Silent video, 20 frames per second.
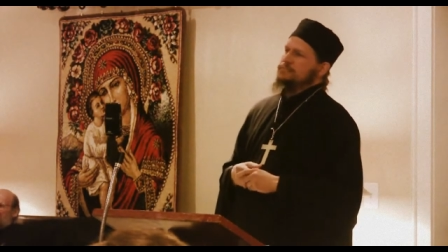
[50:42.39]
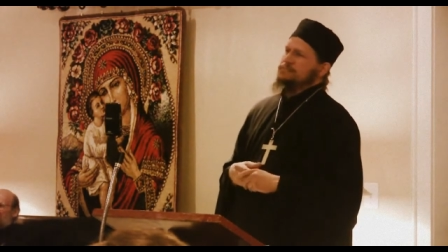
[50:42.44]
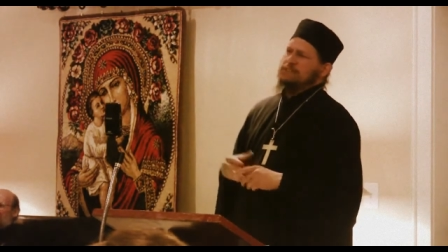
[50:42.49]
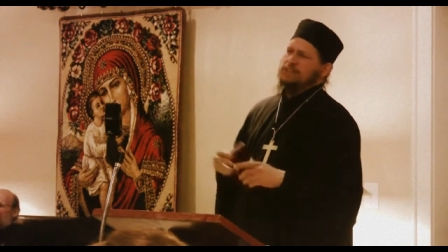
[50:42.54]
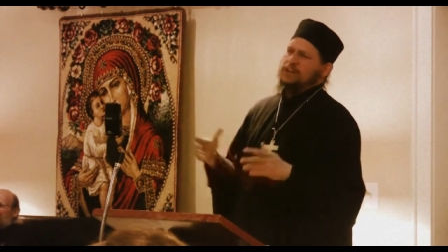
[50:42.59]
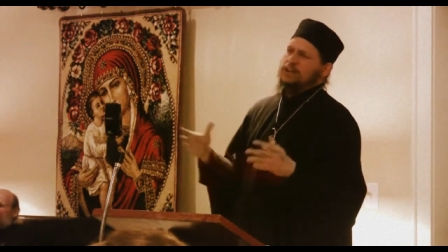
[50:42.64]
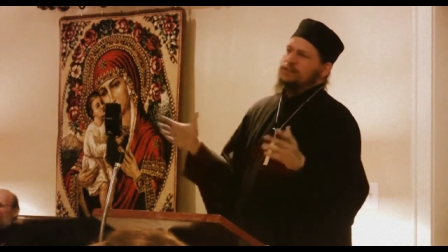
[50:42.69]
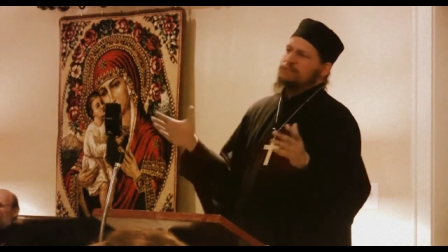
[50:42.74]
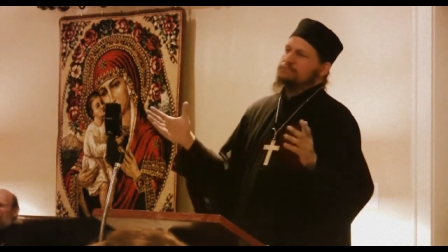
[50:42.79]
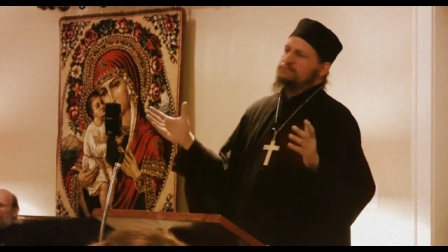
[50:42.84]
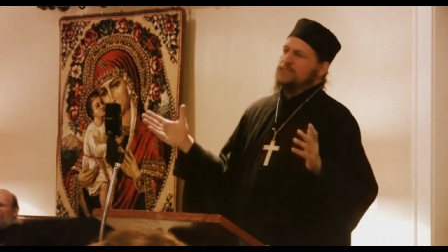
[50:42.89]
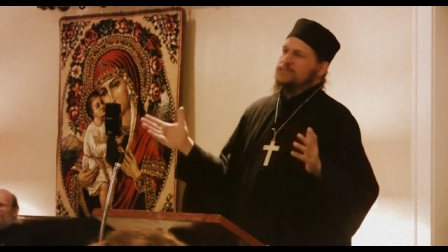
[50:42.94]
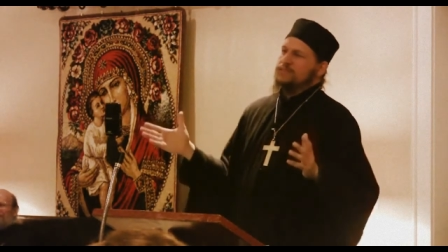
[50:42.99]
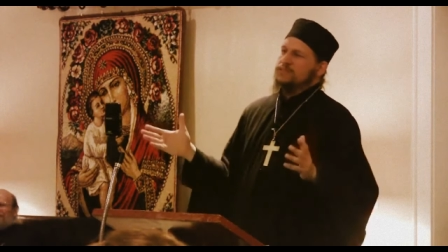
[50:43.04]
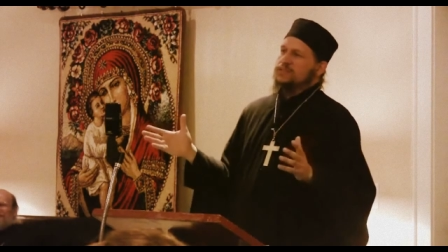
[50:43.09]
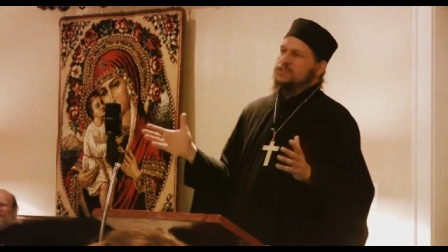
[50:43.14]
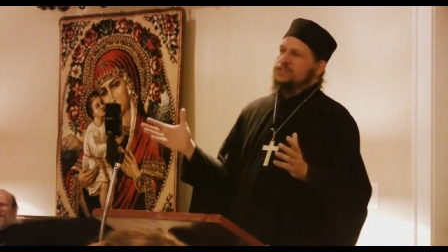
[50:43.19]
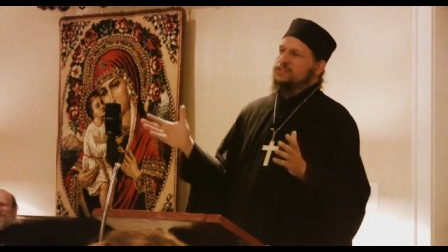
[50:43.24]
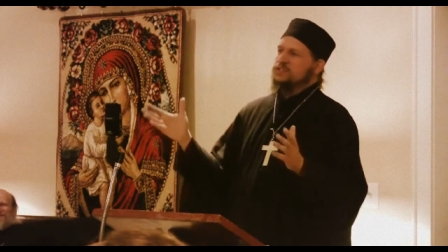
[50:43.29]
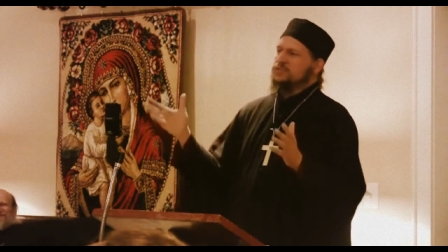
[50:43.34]
you know,
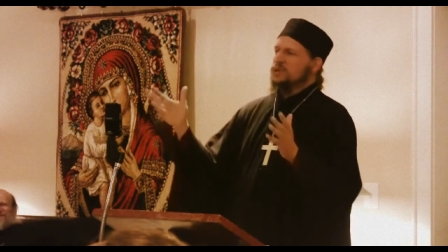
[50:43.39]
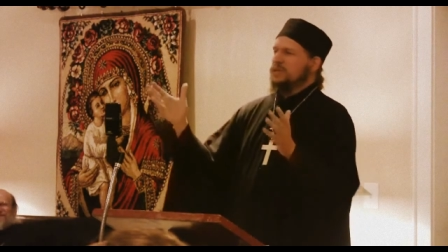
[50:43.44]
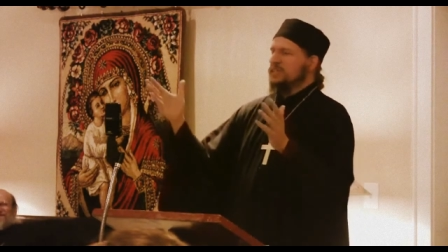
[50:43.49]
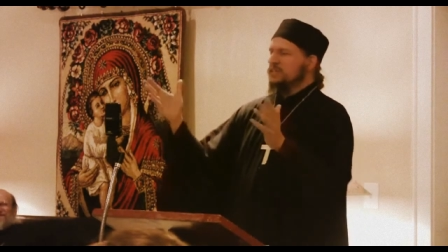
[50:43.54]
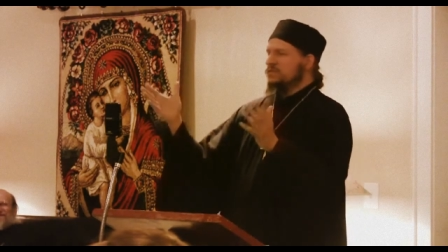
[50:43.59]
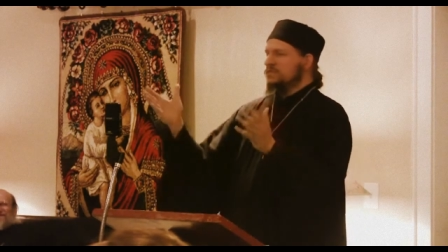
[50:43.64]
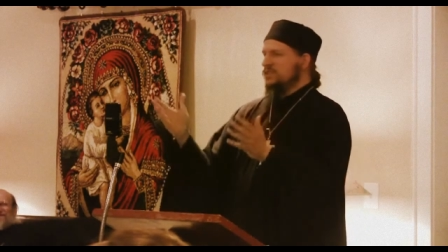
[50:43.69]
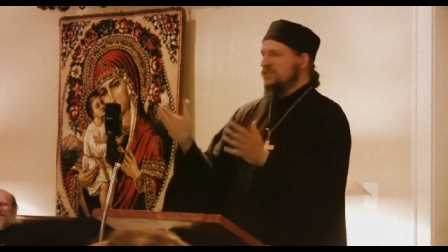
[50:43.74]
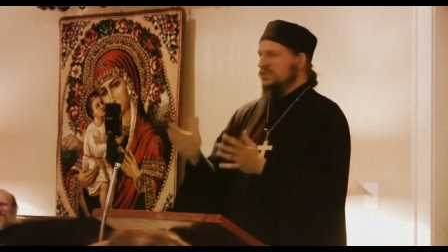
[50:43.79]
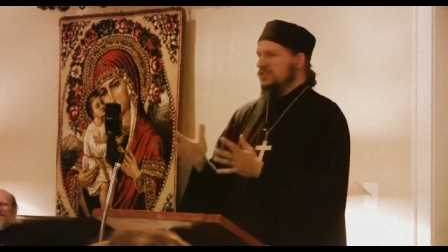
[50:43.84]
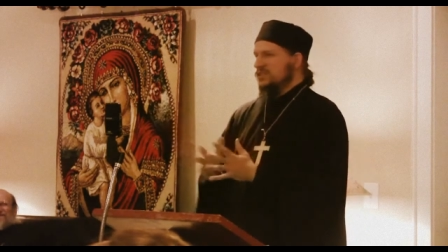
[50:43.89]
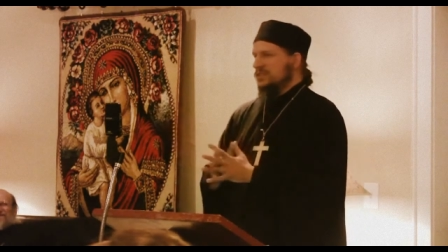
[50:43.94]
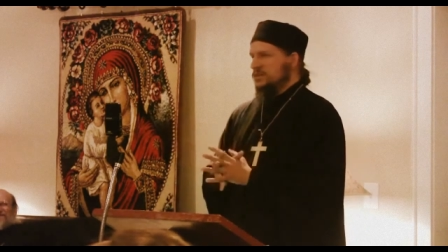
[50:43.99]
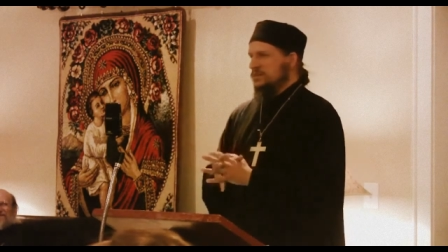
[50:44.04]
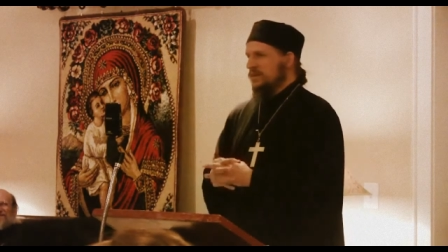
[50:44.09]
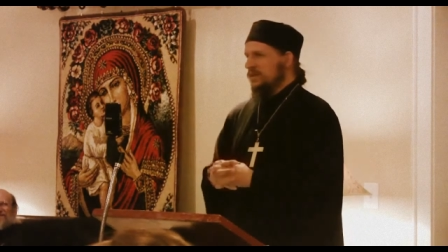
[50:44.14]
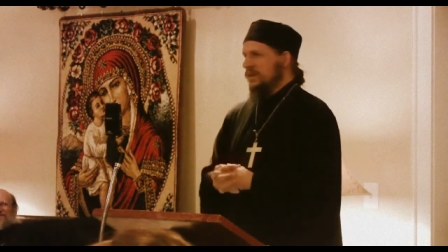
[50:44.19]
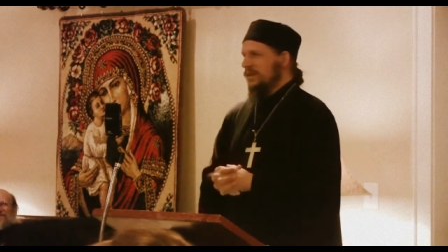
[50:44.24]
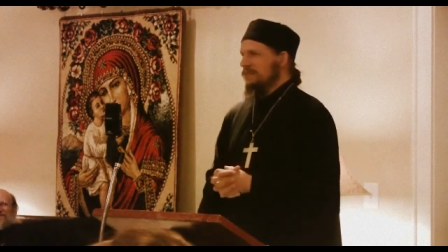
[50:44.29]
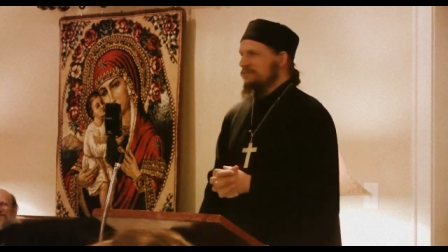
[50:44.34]
different issues about the village
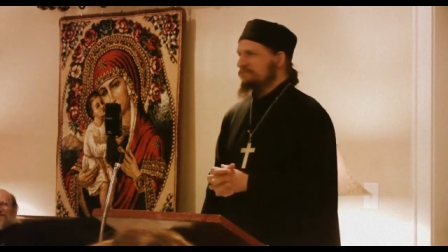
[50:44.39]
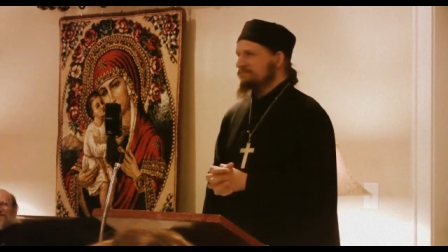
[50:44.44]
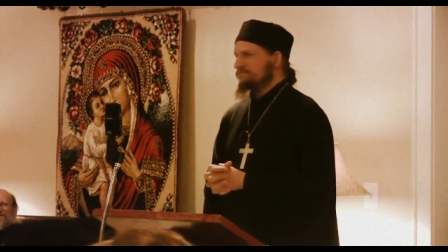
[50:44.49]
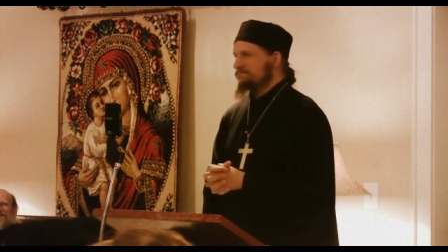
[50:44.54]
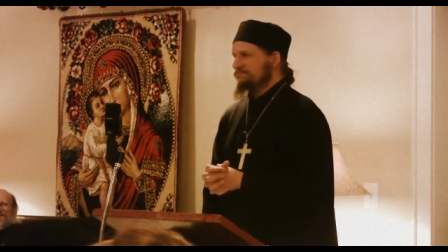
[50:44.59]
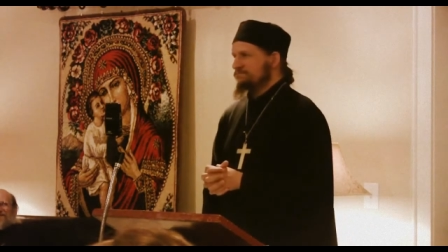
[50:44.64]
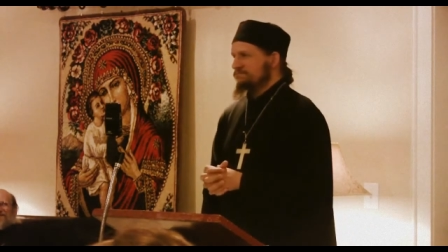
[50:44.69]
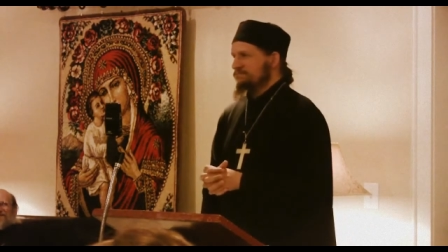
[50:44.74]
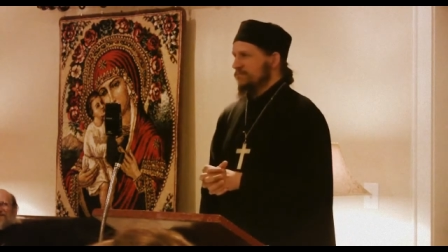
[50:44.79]
I'm in,